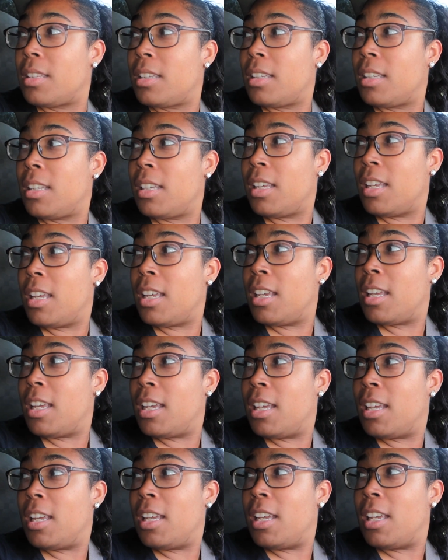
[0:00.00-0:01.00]

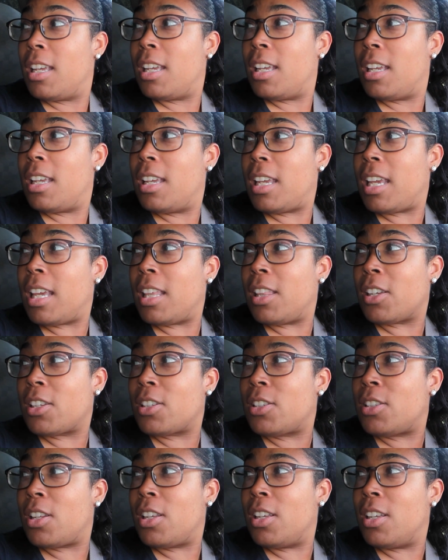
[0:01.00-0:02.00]
He
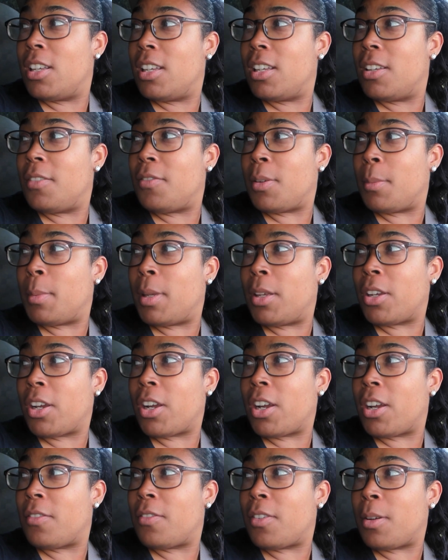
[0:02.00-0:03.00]
looks
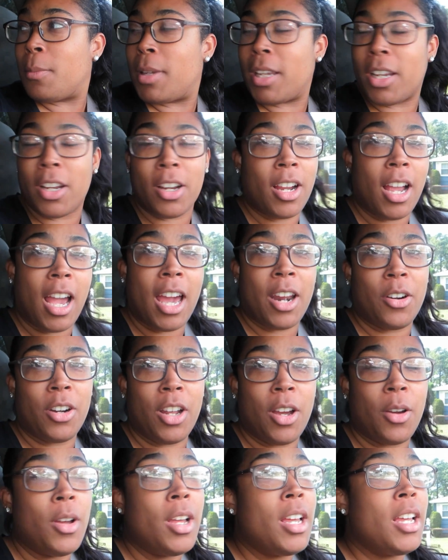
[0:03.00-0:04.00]
familiar from here. I don't
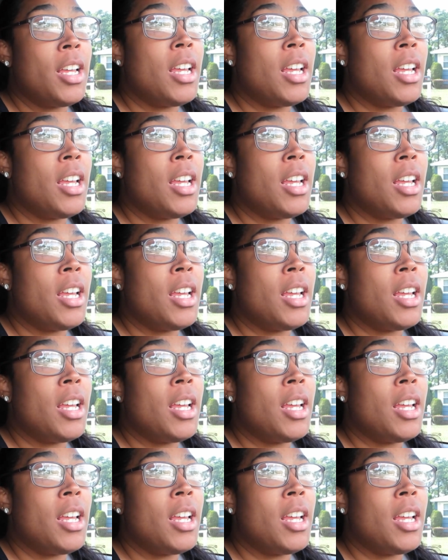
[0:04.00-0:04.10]
know.